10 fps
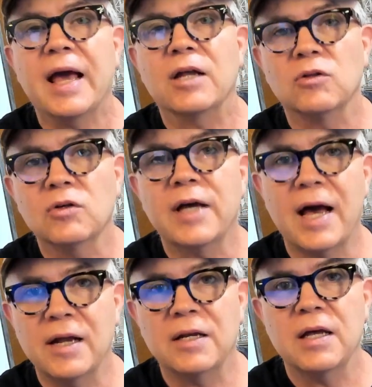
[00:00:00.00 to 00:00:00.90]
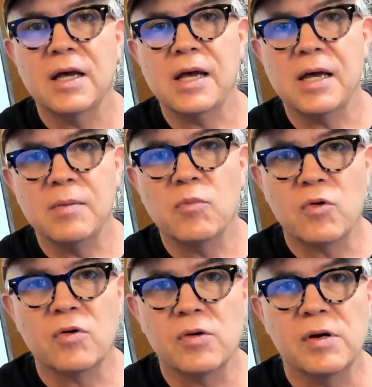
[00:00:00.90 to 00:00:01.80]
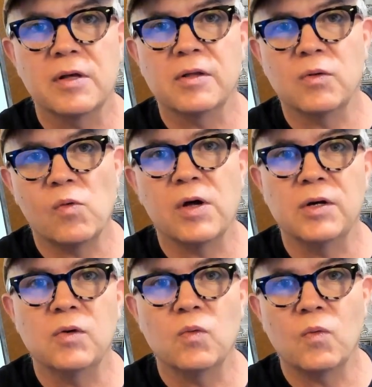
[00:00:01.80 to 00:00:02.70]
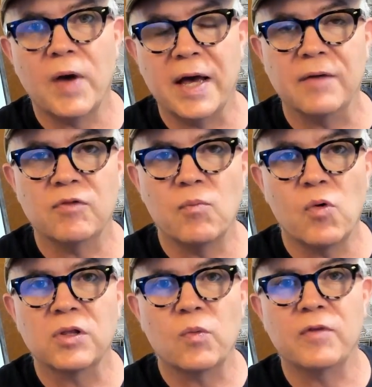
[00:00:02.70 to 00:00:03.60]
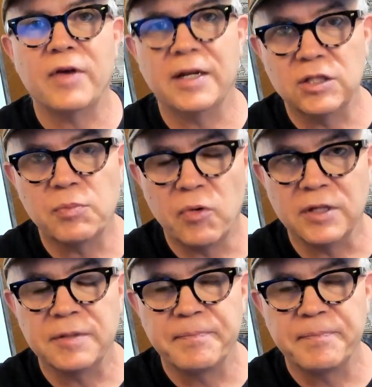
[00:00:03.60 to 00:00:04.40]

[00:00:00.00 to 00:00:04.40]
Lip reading: and look at it in more than one way, from more than one vantage point.